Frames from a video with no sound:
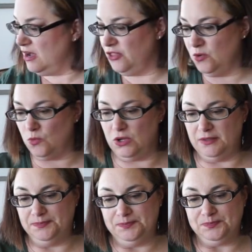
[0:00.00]
other
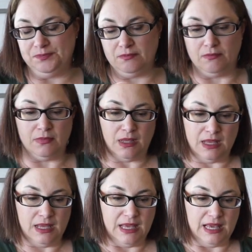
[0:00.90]
one
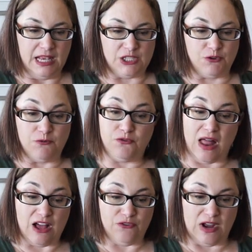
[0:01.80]
is from
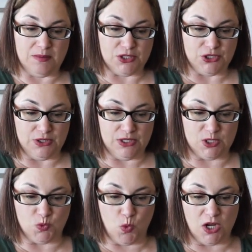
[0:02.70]
Flock Fiber
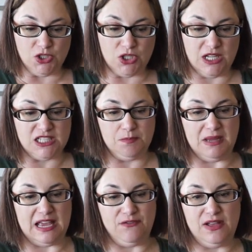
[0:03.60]
Studios, Wanderlust
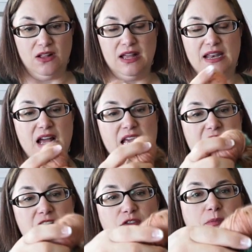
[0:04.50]
BFL. And I
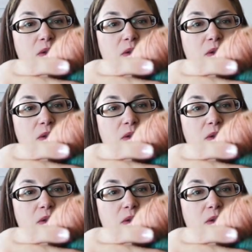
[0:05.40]
have